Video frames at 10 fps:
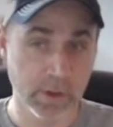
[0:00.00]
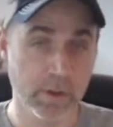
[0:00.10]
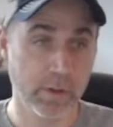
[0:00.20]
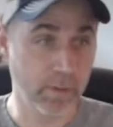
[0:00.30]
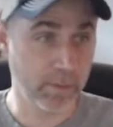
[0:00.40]

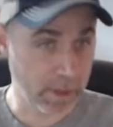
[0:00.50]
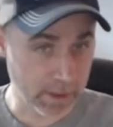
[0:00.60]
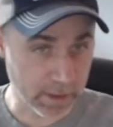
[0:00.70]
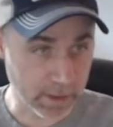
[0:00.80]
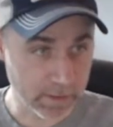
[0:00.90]
the
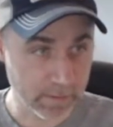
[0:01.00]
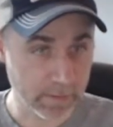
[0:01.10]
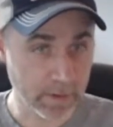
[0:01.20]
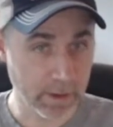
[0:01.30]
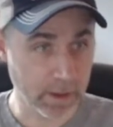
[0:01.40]
media,
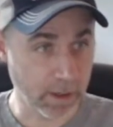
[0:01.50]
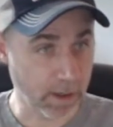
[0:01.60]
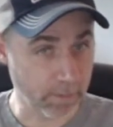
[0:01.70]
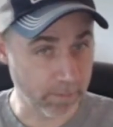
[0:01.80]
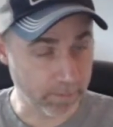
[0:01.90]
you
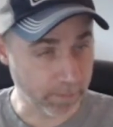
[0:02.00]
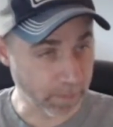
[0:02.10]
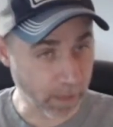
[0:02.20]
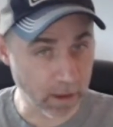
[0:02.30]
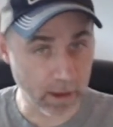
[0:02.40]

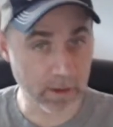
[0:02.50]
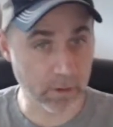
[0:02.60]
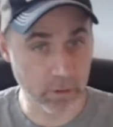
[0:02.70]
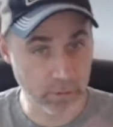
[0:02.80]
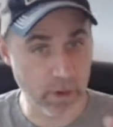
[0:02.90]
know,
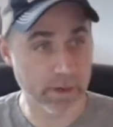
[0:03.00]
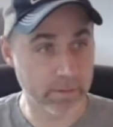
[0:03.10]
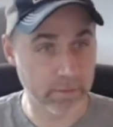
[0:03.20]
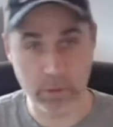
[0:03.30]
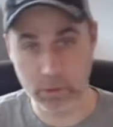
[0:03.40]
who wrote it,
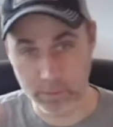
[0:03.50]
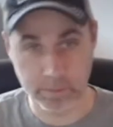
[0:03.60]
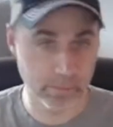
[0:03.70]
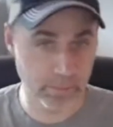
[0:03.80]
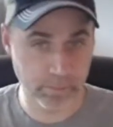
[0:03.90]
who
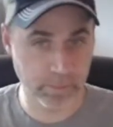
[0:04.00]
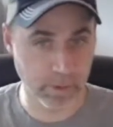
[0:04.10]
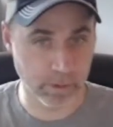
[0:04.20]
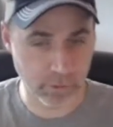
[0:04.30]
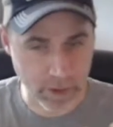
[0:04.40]

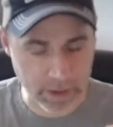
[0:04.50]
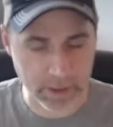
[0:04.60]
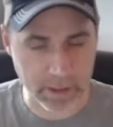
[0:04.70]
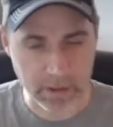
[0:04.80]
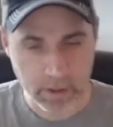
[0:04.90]
created
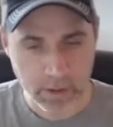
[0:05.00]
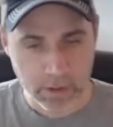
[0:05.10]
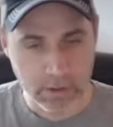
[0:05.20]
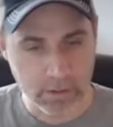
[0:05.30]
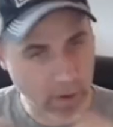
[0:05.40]
it,
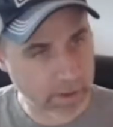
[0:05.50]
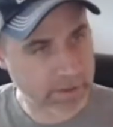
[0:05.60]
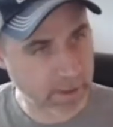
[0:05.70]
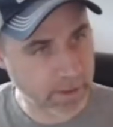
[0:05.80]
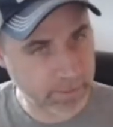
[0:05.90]
you have a hard
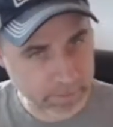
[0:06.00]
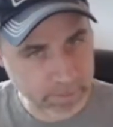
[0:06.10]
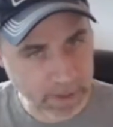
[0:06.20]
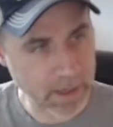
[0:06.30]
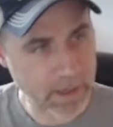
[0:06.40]
time
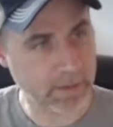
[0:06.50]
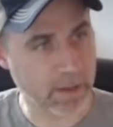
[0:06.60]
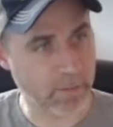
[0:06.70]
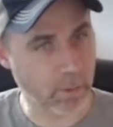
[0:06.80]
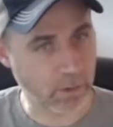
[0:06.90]
paying
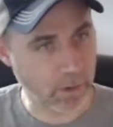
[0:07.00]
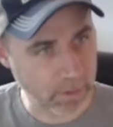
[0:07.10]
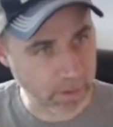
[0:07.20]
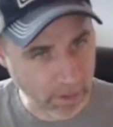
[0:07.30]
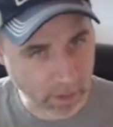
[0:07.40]
them or
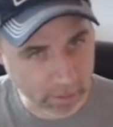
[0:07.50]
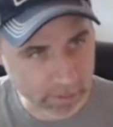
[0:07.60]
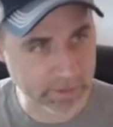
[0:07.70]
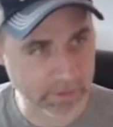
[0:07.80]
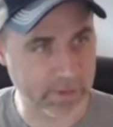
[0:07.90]
committing
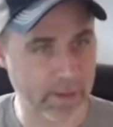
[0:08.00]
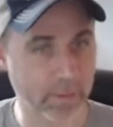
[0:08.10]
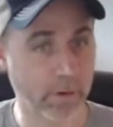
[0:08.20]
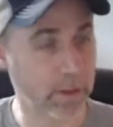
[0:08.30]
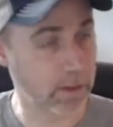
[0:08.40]
commerce with
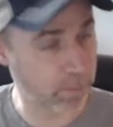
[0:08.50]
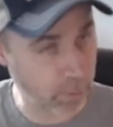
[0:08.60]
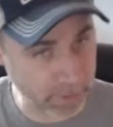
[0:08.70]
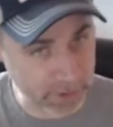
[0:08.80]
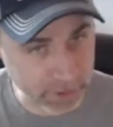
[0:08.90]
them or getting a
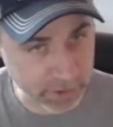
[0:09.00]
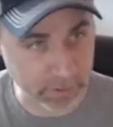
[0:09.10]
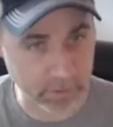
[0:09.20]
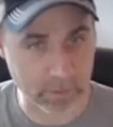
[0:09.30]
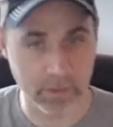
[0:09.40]

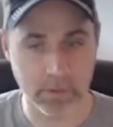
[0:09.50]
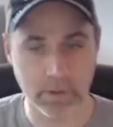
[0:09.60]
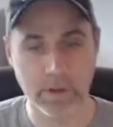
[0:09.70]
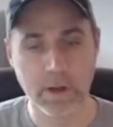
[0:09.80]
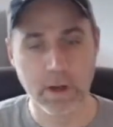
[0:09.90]
permission
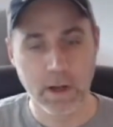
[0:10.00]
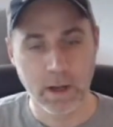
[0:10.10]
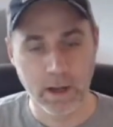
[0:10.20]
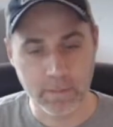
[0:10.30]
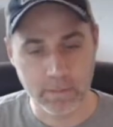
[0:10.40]
or,
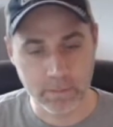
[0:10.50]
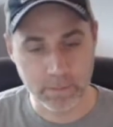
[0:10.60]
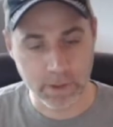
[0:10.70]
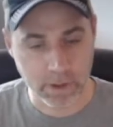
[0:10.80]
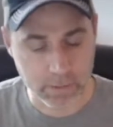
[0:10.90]

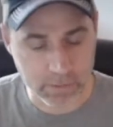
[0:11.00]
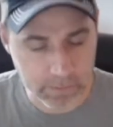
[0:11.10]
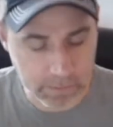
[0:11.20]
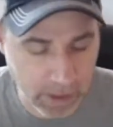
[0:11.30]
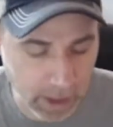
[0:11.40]
you know,
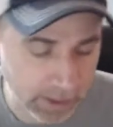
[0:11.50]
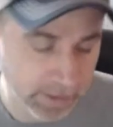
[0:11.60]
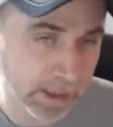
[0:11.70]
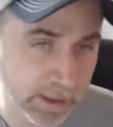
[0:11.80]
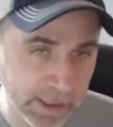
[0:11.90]

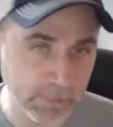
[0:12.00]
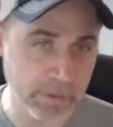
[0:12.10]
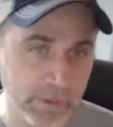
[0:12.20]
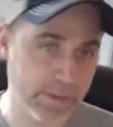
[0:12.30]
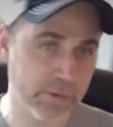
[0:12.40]
and as anyone
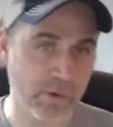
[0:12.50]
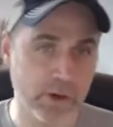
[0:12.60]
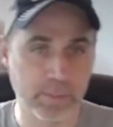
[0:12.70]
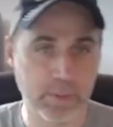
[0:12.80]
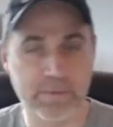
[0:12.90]
who's ever tried
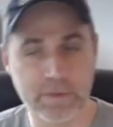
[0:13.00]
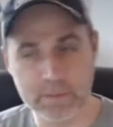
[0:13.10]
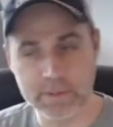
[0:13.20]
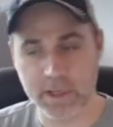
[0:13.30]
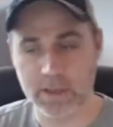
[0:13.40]
to put a
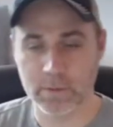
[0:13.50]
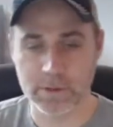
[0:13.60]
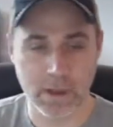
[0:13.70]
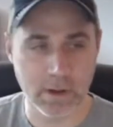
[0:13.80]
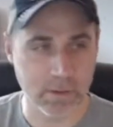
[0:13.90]
film together will
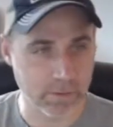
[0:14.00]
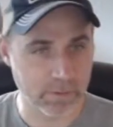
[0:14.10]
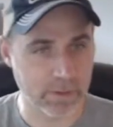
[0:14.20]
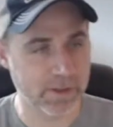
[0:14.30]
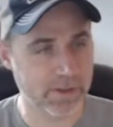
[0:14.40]
know,
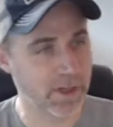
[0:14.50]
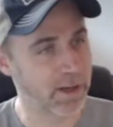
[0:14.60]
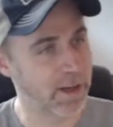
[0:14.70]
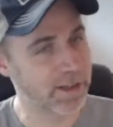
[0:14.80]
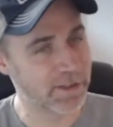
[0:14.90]
the
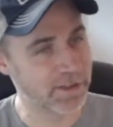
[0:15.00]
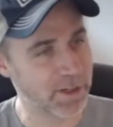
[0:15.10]
sync licensing